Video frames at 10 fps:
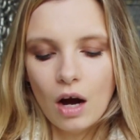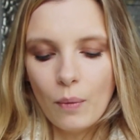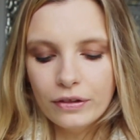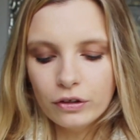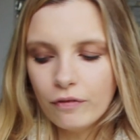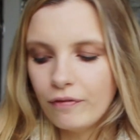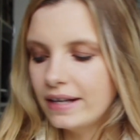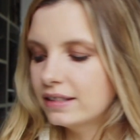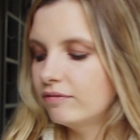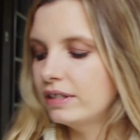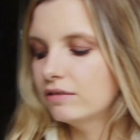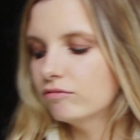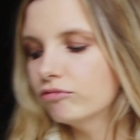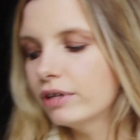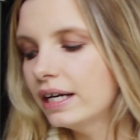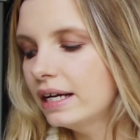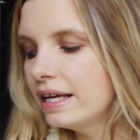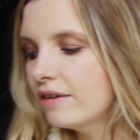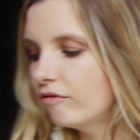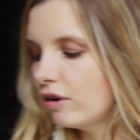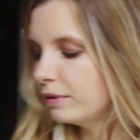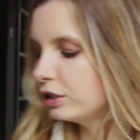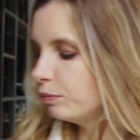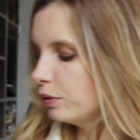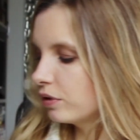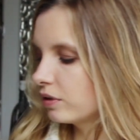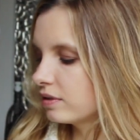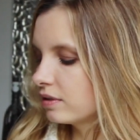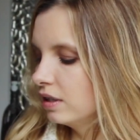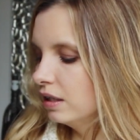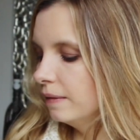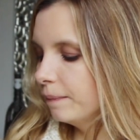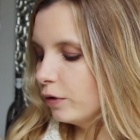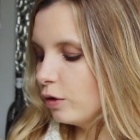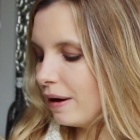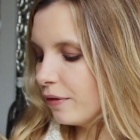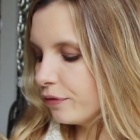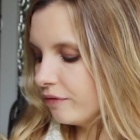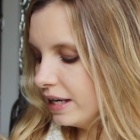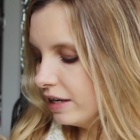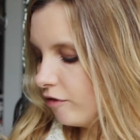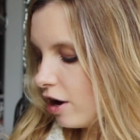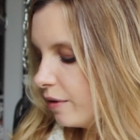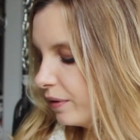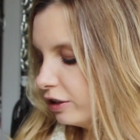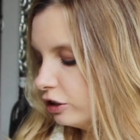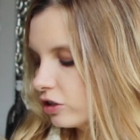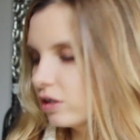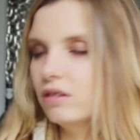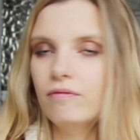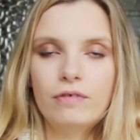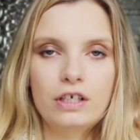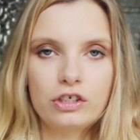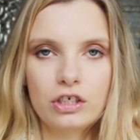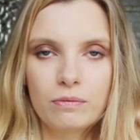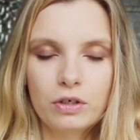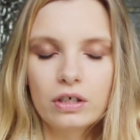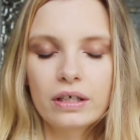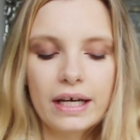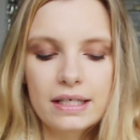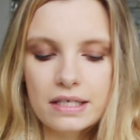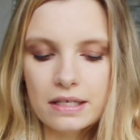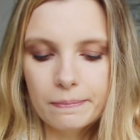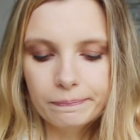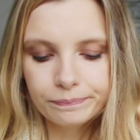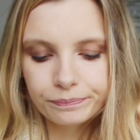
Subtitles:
I went through a phase of reading really rubbish books. There were about three in a row and I just couldn't finish them, couldn't get into them.